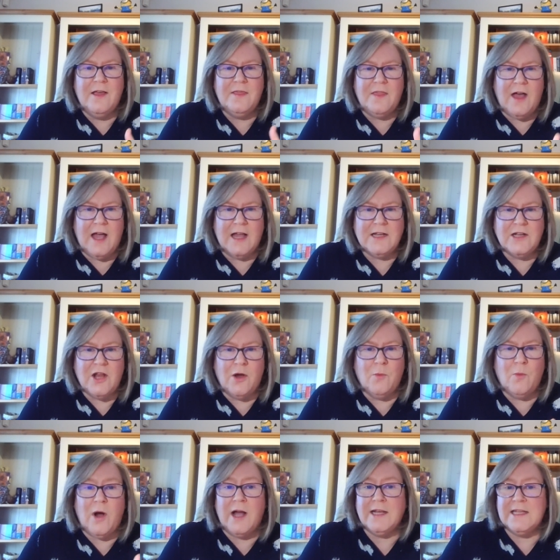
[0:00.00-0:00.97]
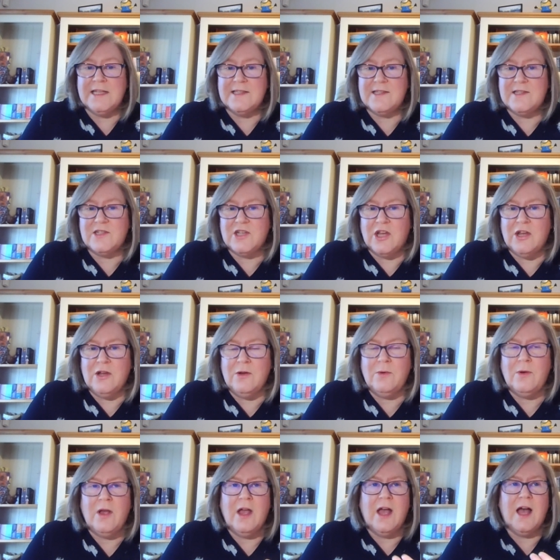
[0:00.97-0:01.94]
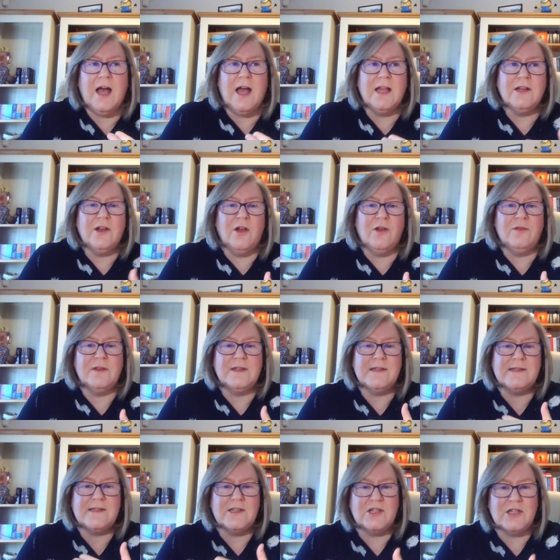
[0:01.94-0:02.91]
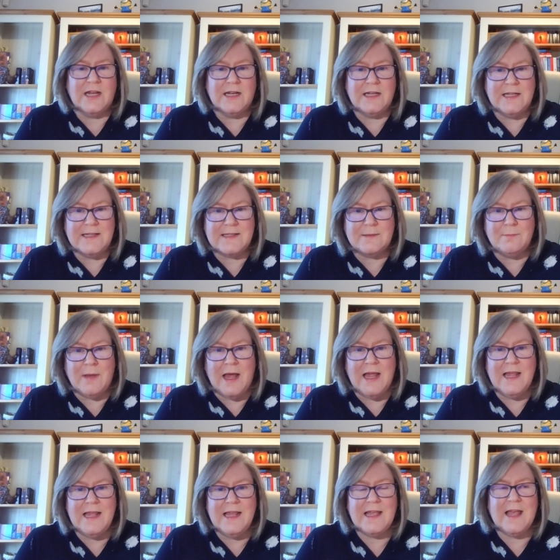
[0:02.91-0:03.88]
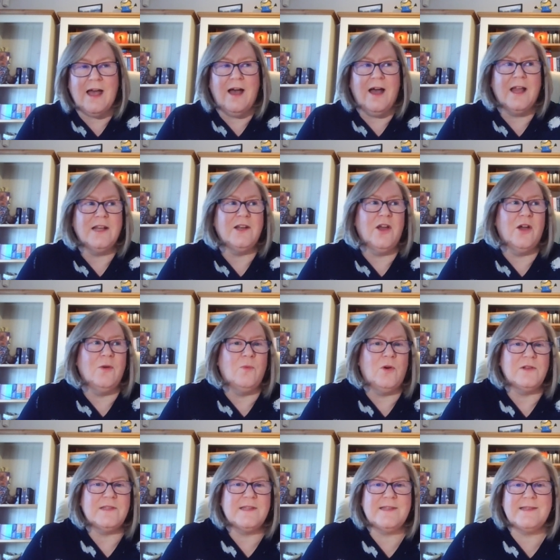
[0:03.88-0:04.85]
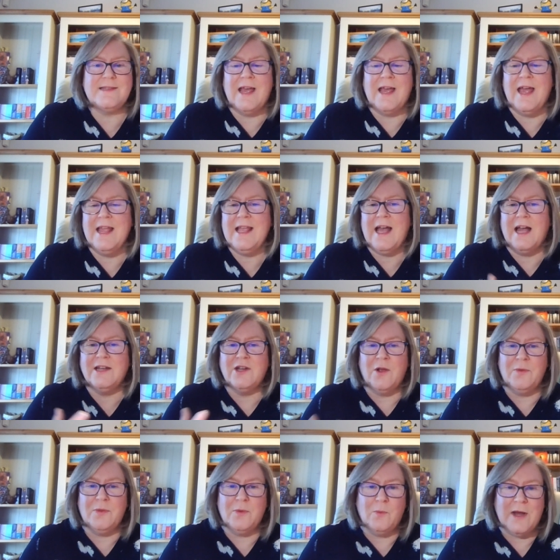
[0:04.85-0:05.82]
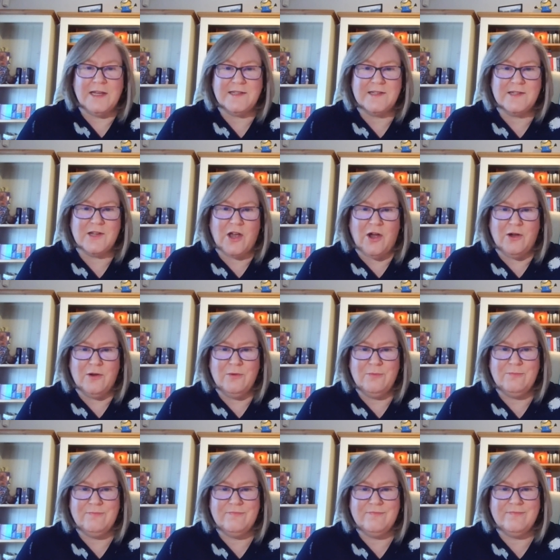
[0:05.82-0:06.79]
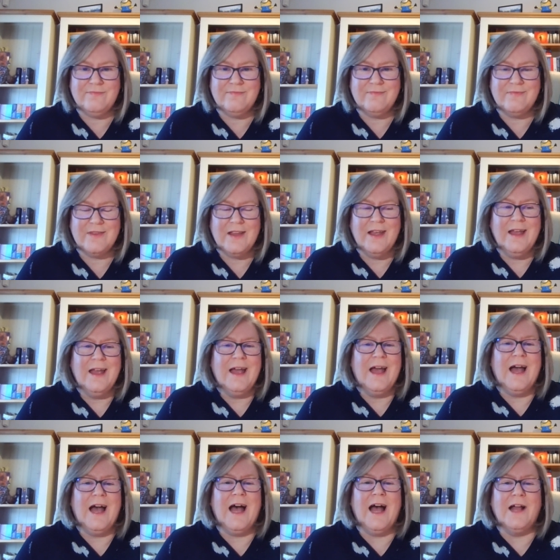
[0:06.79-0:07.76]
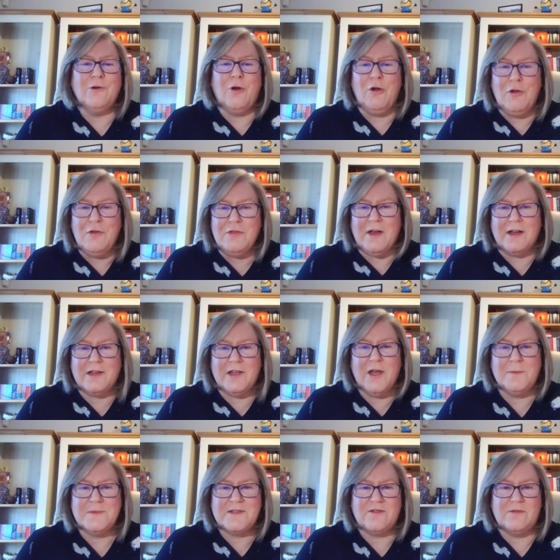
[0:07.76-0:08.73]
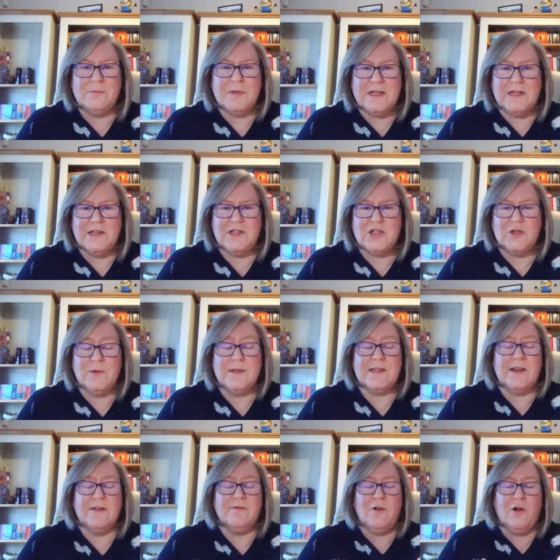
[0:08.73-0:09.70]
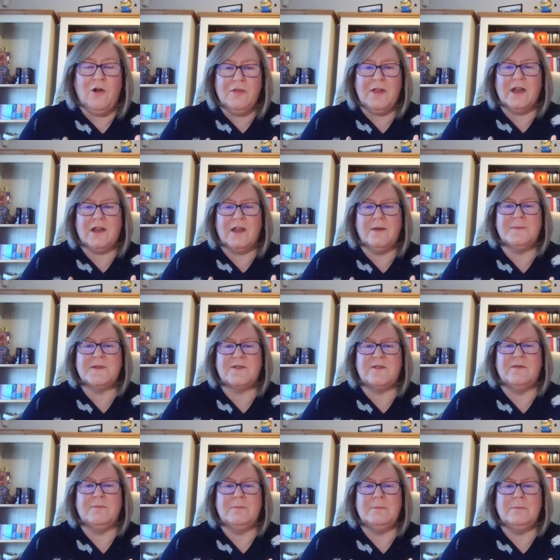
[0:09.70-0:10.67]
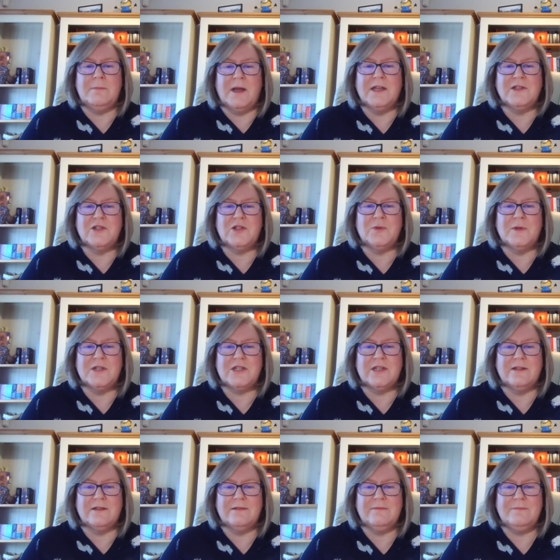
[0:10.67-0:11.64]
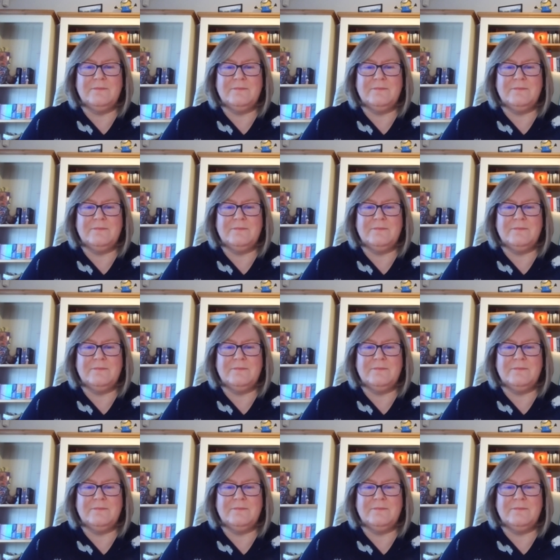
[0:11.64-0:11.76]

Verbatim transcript: that I know what I need to do, I know the decision I need to make, I know what to say, I know the way to go. And all that comes from being intuitive, all that comes from my intuition.